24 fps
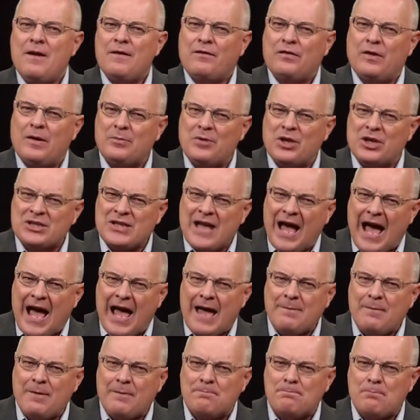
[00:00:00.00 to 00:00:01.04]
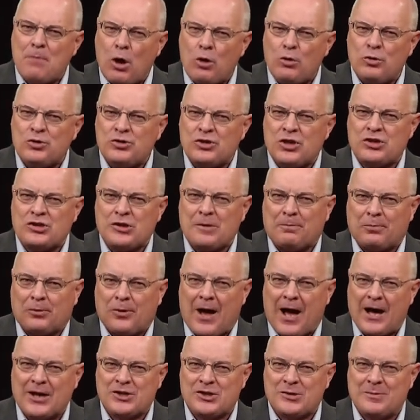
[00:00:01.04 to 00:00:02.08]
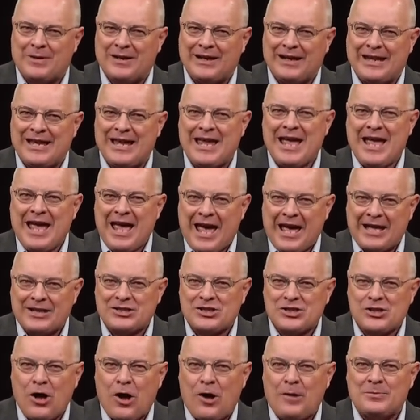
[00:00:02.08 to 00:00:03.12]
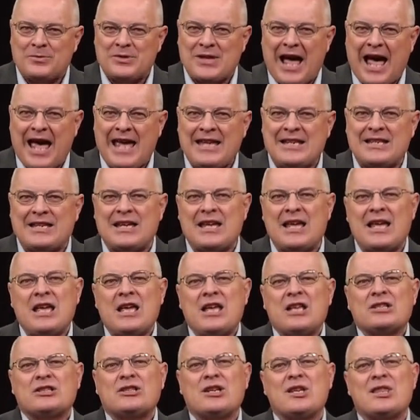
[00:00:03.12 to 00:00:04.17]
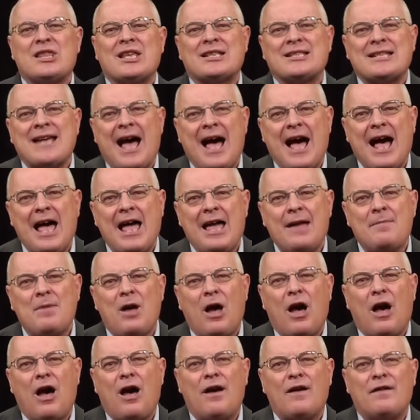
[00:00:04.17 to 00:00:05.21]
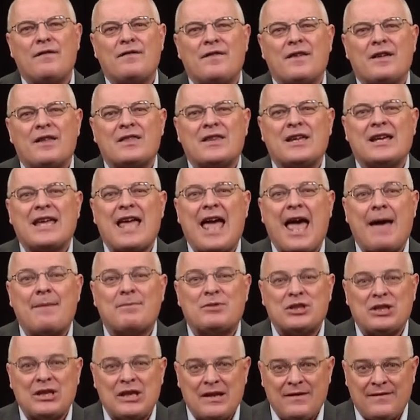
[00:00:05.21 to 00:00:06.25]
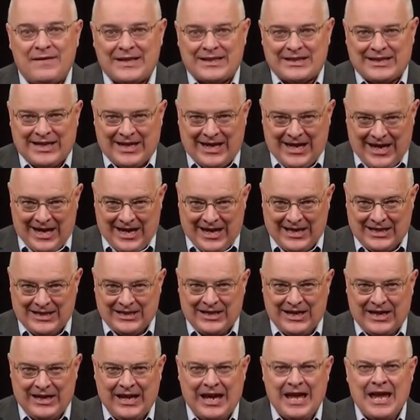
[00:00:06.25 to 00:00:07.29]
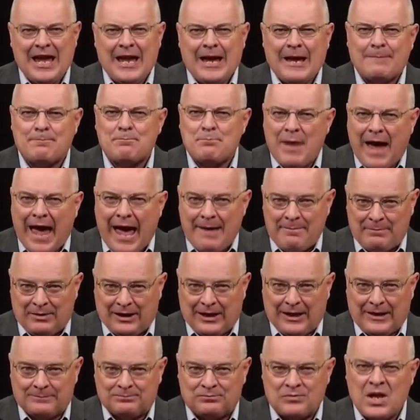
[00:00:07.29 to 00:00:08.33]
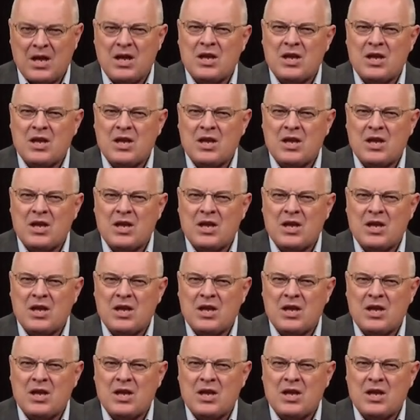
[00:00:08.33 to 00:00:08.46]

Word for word: from the time of Moses approximately and Psalm 90 to the time of the captivity ending in Babylon.